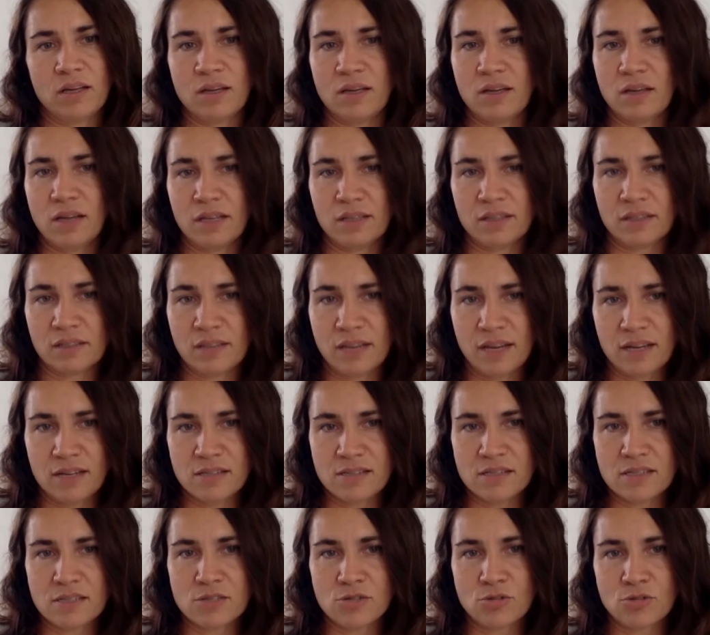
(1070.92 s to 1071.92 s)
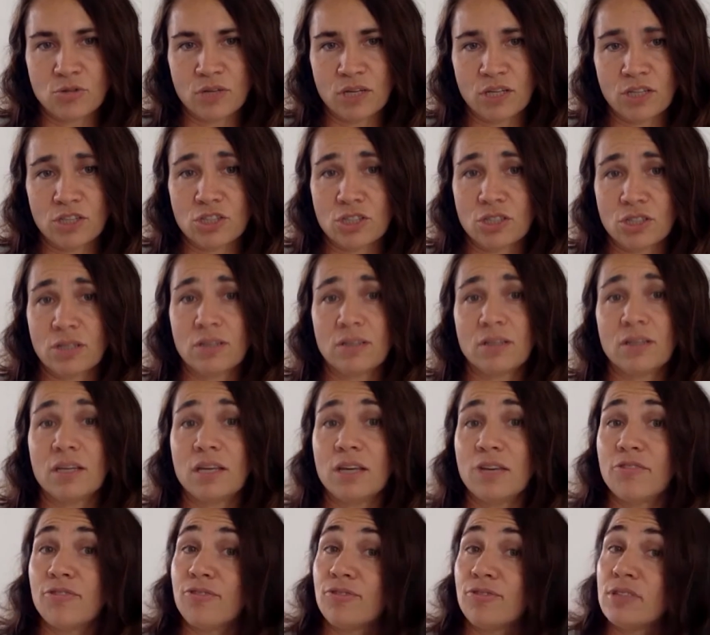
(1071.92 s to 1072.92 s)
analyze the situation.
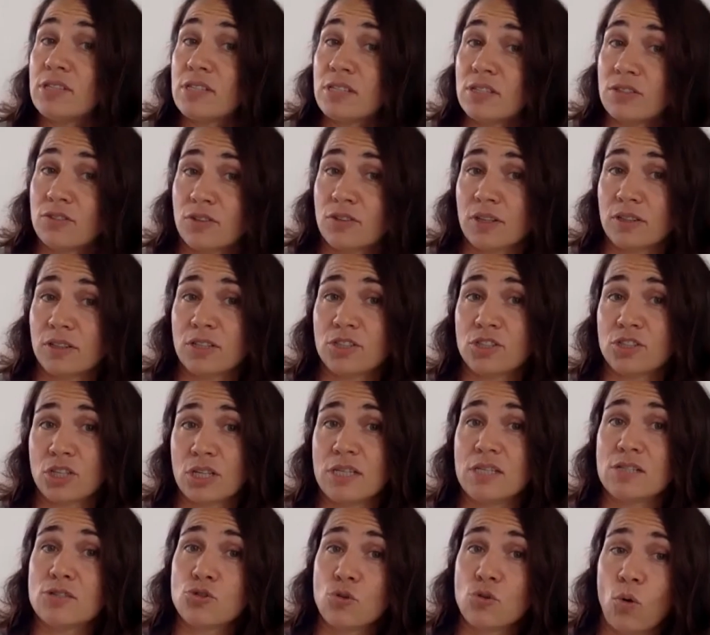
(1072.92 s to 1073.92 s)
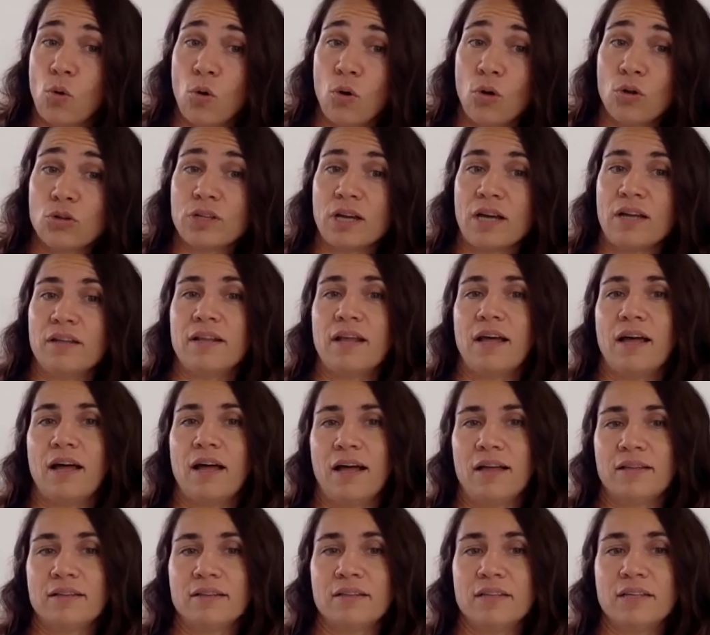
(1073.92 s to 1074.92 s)
If the strategy is old,
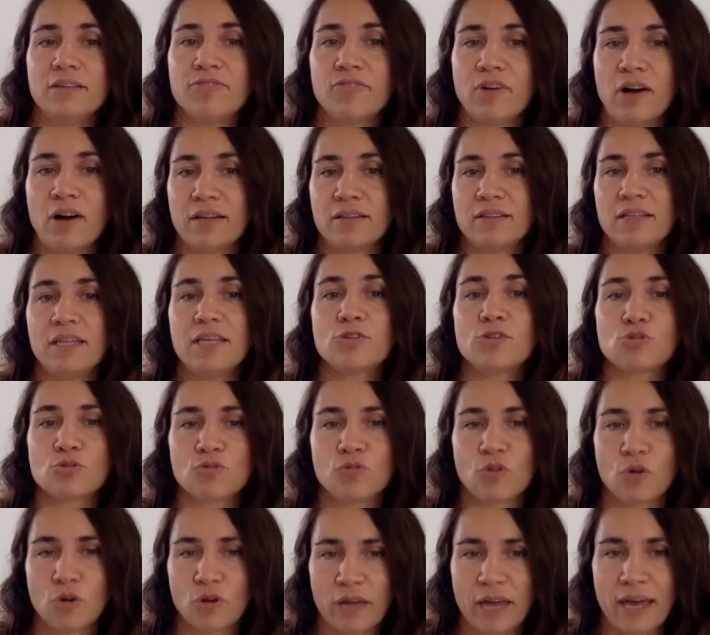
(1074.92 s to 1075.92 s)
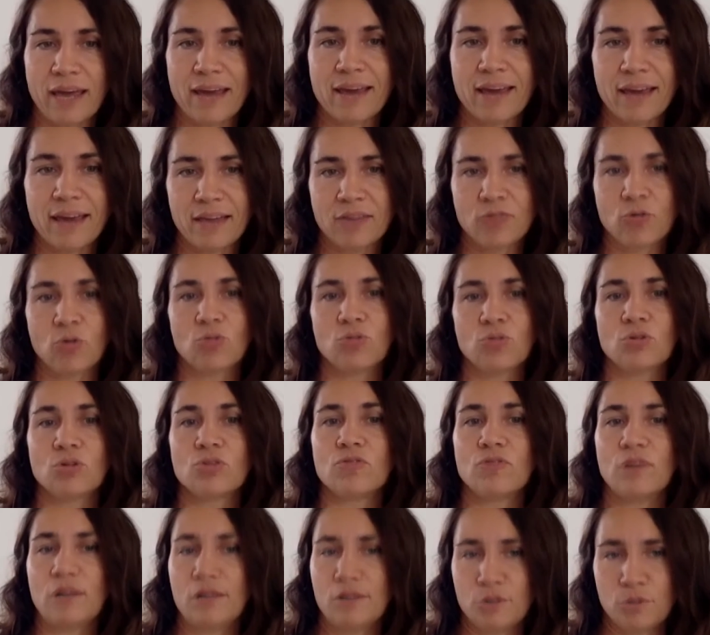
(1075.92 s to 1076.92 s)
and if I need to work again on the
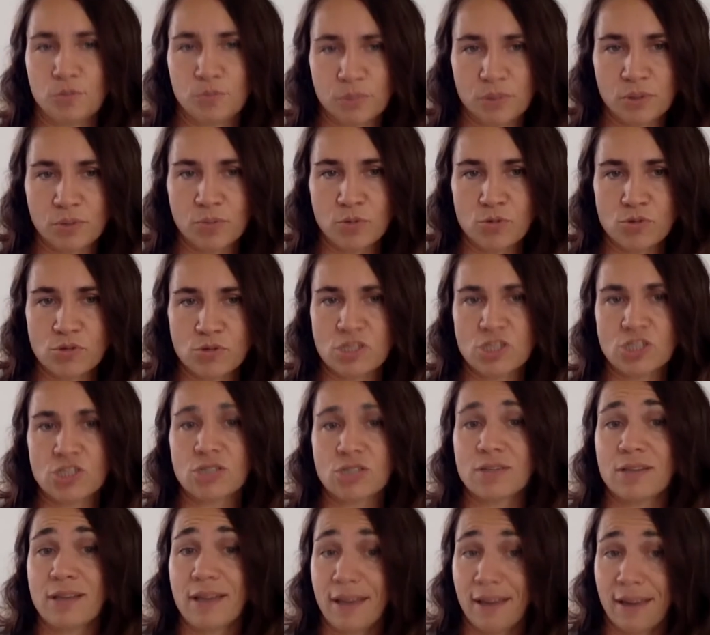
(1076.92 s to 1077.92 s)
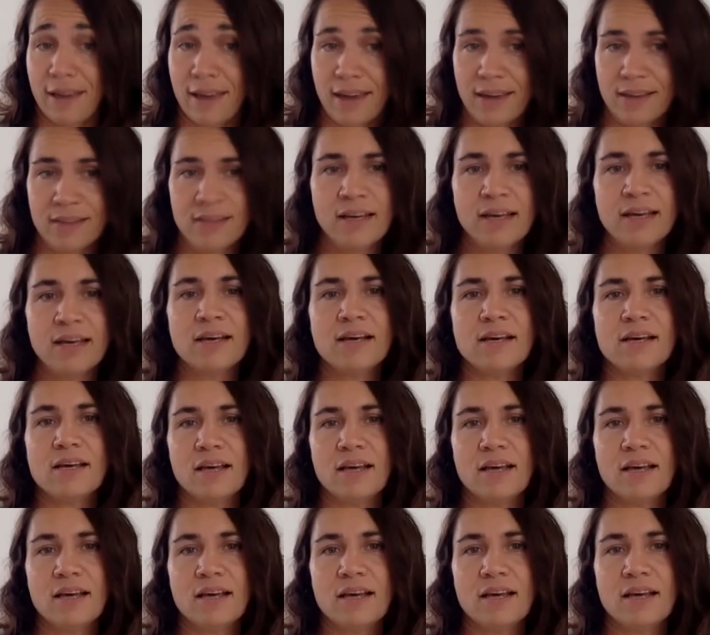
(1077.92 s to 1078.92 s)
value proposition again,
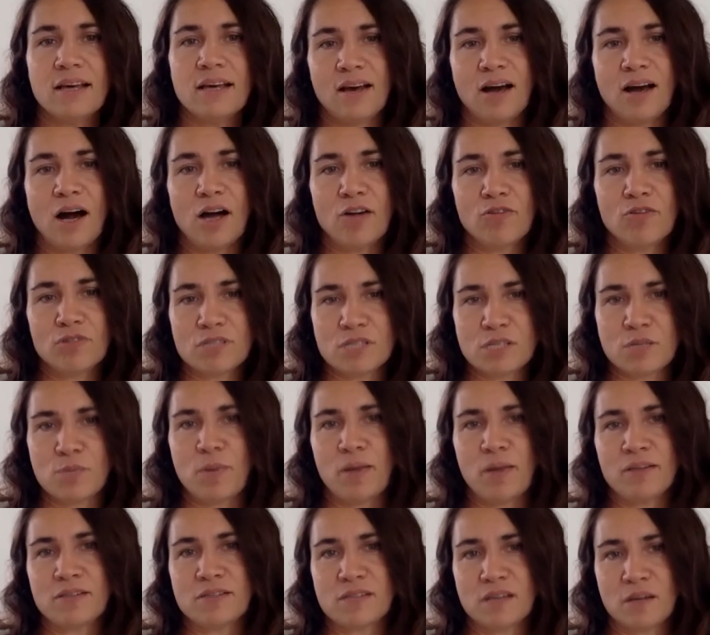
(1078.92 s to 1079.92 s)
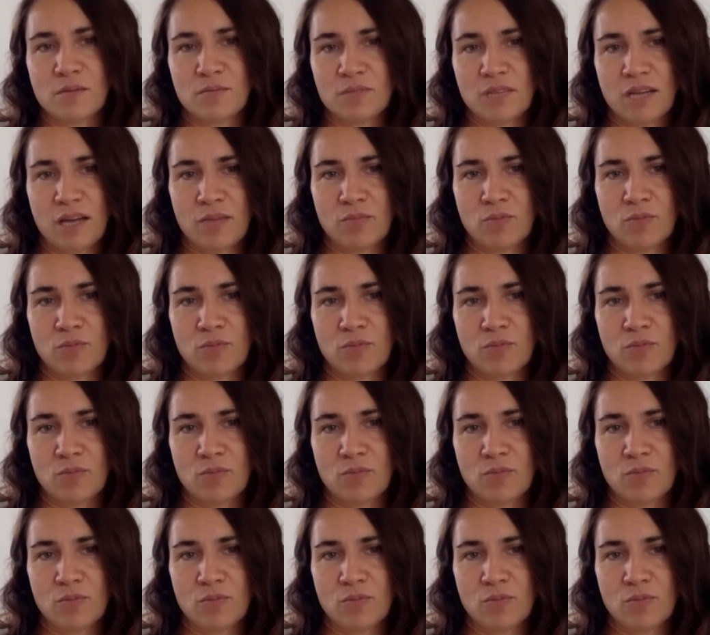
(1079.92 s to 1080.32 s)
I will spend some time